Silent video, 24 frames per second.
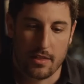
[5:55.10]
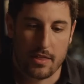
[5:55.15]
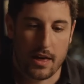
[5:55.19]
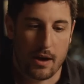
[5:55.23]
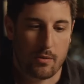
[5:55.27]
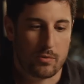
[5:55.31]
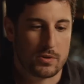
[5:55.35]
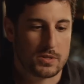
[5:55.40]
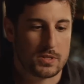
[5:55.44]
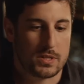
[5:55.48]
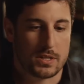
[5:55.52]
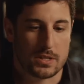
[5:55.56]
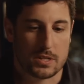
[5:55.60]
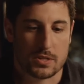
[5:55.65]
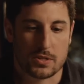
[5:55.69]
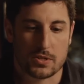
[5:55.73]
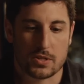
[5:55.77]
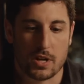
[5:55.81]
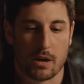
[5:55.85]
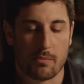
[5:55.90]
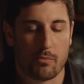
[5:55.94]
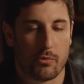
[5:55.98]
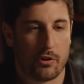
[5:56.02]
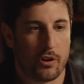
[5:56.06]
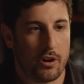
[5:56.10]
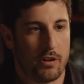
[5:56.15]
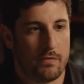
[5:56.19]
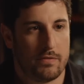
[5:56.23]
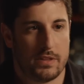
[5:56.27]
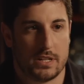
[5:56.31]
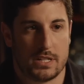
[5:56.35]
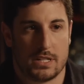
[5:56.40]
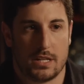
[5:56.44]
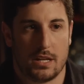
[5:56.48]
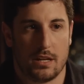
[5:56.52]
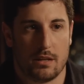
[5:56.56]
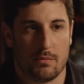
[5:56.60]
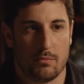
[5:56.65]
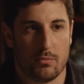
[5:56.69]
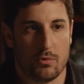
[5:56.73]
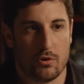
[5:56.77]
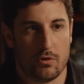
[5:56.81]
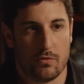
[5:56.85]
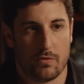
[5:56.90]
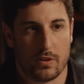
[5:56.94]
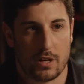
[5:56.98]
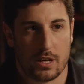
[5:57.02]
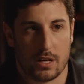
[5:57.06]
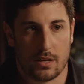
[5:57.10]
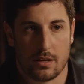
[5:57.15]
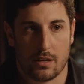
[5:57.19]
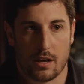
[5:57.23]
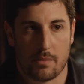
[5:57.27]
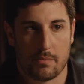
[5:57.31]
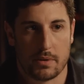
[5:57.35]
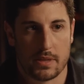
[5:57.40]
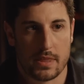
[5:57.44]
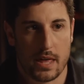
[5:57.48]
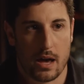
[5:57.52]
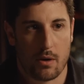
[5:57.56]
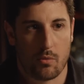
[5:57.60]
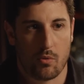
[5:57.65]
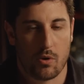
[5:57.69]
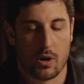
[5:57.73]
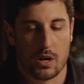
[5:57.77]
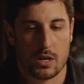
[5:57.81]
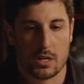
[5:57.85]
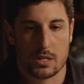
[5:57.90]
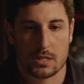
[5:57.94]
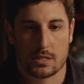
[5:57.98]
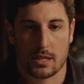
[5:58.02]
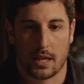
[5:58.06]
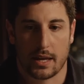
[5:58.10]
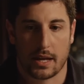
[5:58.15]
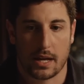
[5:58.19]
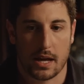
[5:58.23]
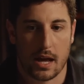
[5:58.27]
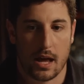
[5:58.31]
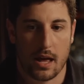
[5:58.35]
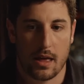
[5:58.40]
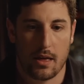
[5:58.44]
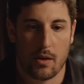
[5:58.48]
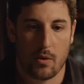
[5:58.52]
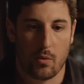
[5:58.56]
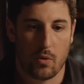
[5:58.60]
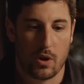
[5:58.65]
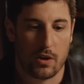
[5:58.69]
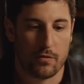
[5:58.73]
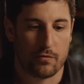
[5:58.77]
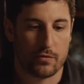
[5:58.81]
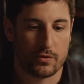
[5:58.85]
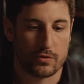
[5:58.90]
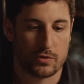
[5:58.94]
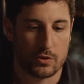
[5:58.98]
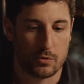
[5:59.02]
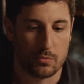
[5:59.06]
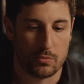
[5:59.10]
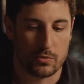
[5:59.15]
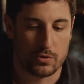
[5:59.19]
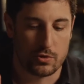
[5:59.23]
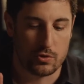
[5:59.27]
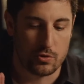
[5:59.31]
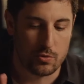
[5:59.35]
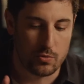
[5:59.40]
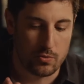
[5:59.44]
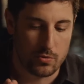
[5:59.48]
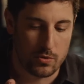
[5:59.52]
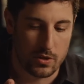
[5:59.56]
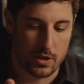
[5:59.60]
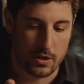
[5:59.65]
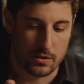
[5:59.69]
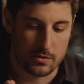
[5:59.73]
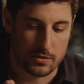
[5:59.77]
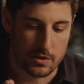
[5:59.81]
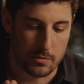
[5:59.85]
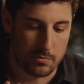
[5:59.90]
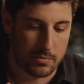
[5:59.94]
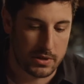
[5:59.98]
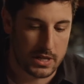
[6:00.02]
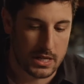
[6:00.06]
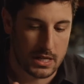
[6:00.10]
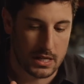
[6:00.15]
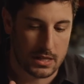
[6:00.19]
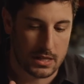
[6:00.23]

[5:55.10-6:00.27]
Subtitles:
That was the summer of the teen movie. I mean, that was like, if to be